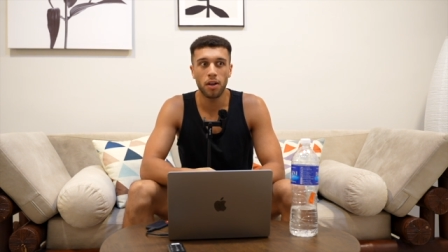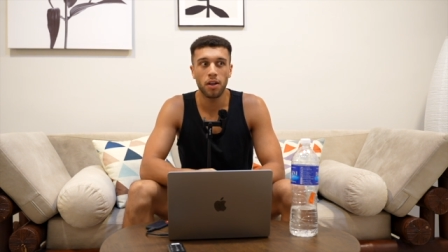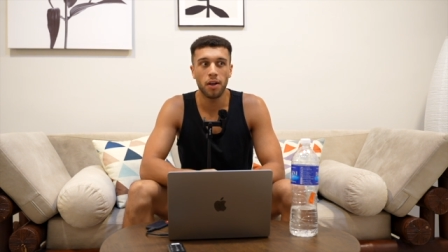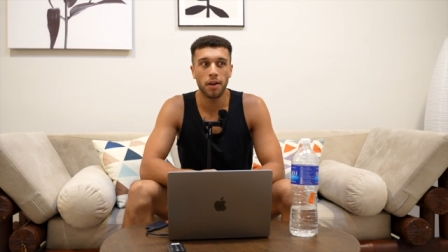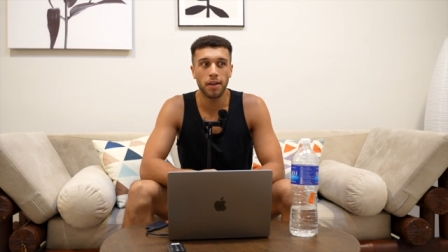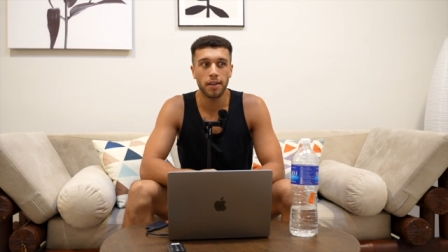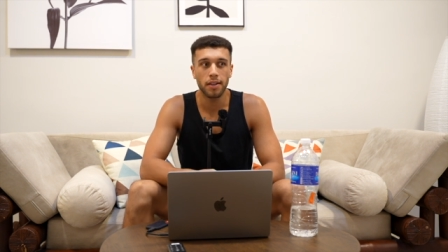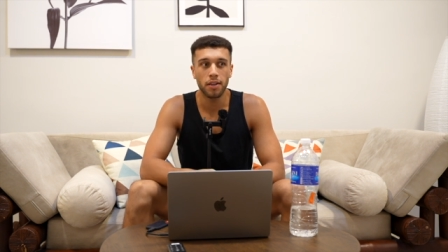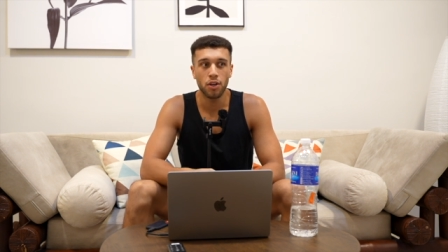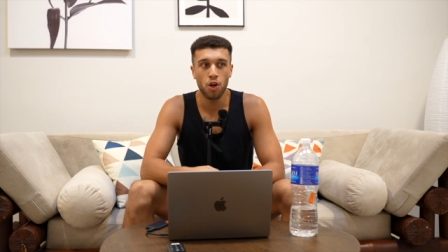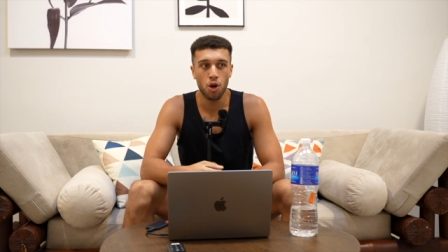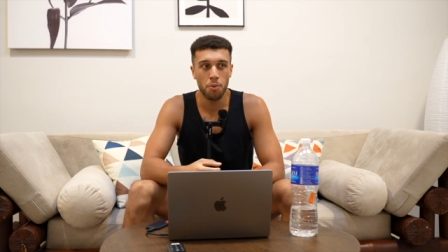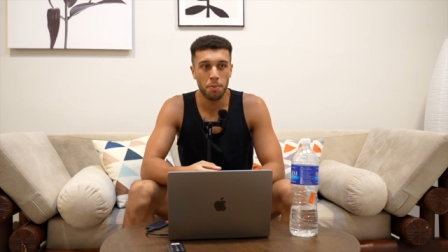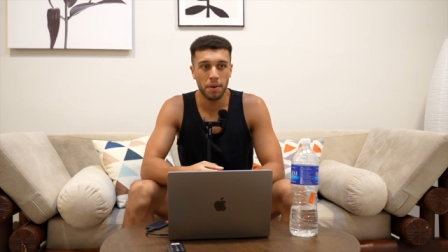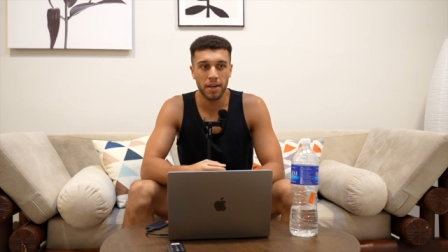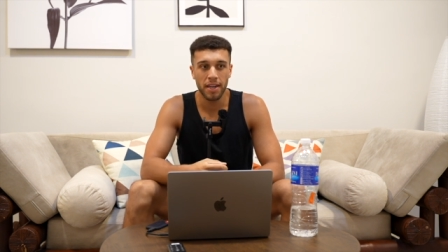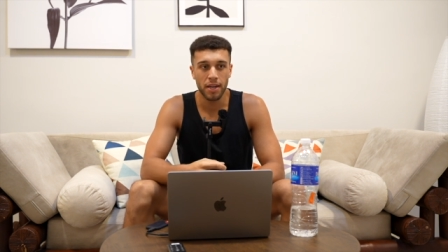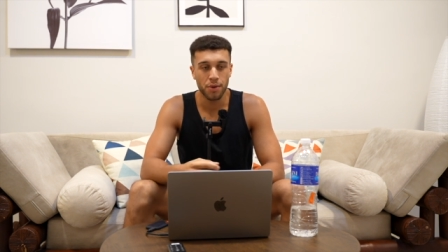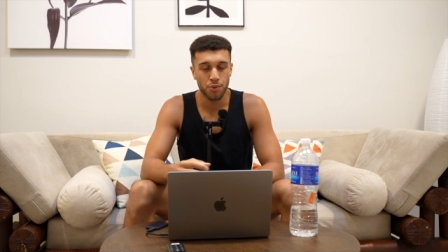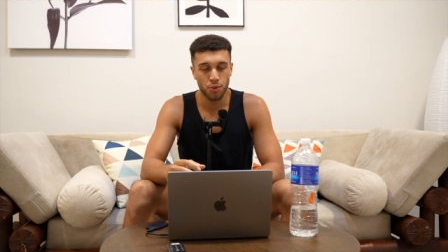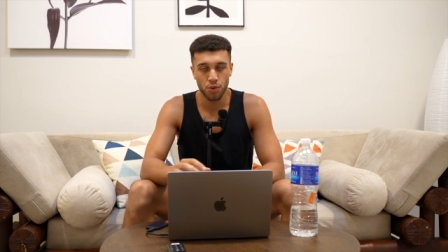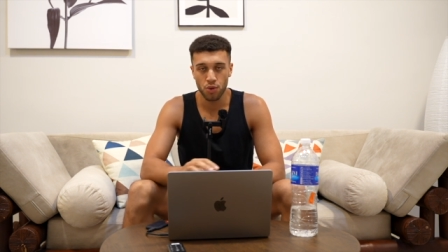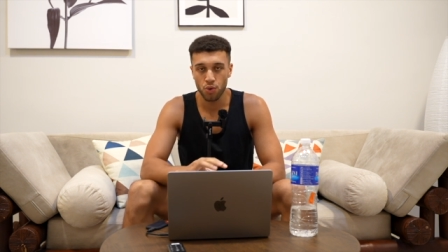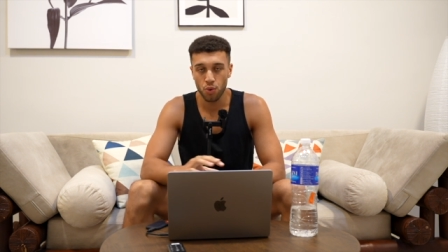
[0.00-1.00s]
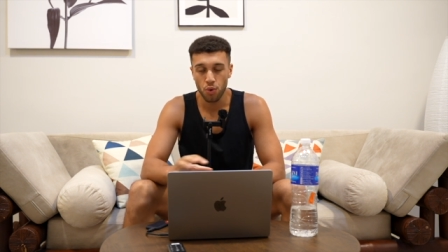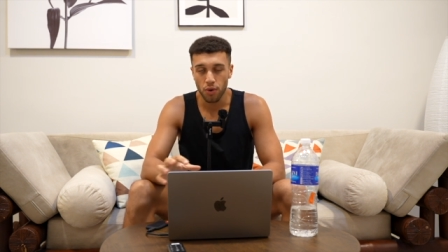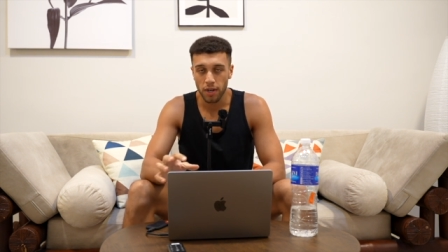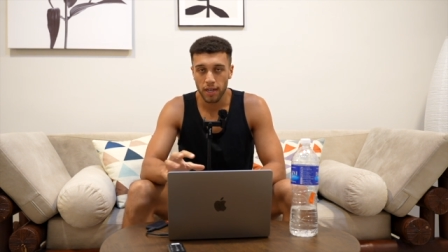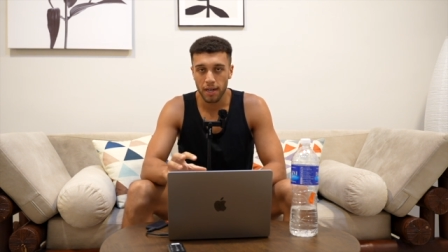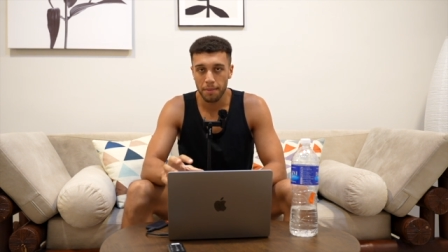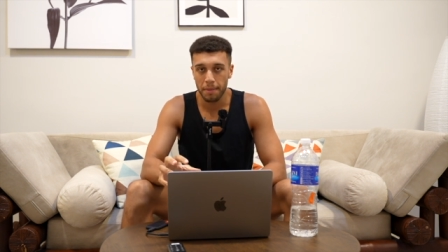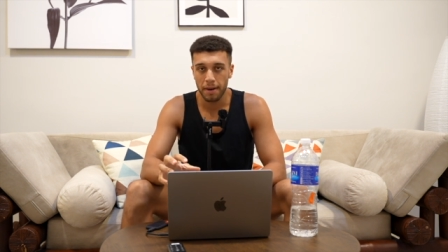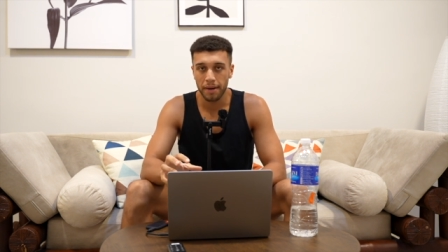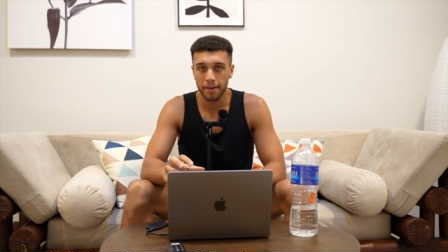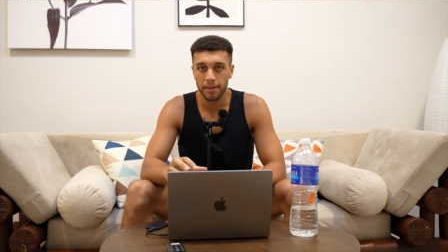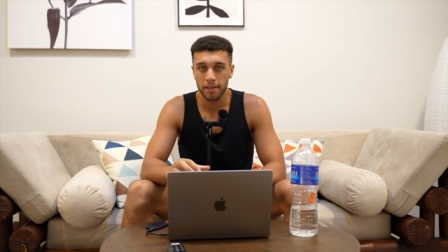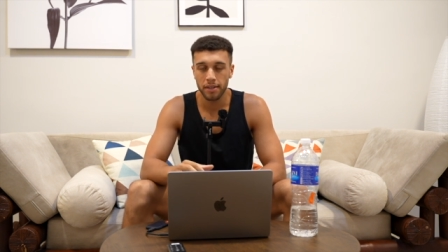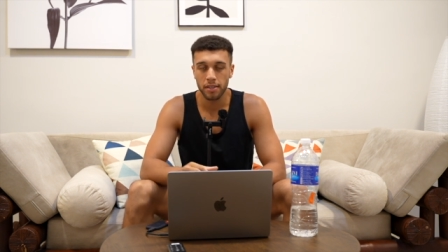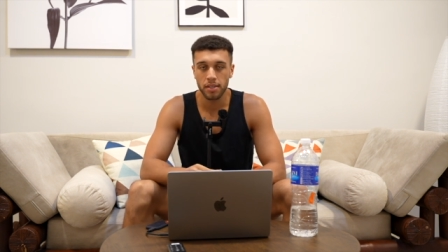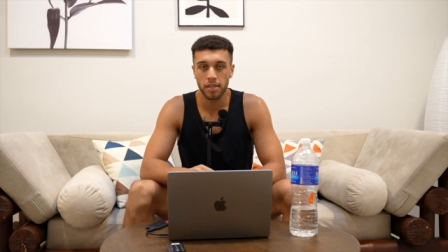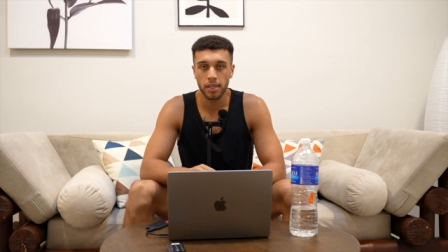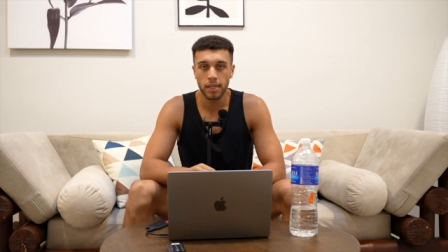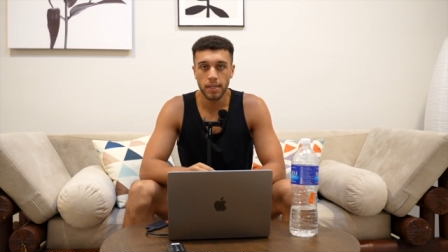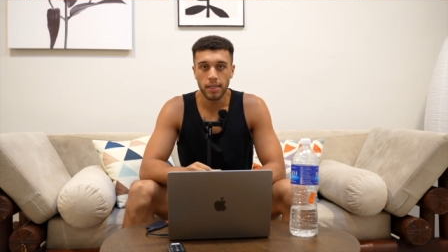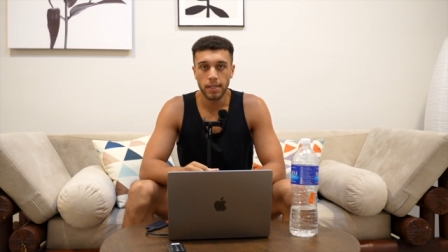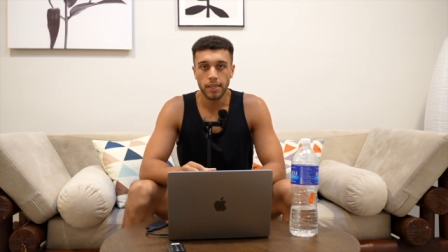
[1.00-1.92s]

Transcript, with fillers: like nobody else was talking about this.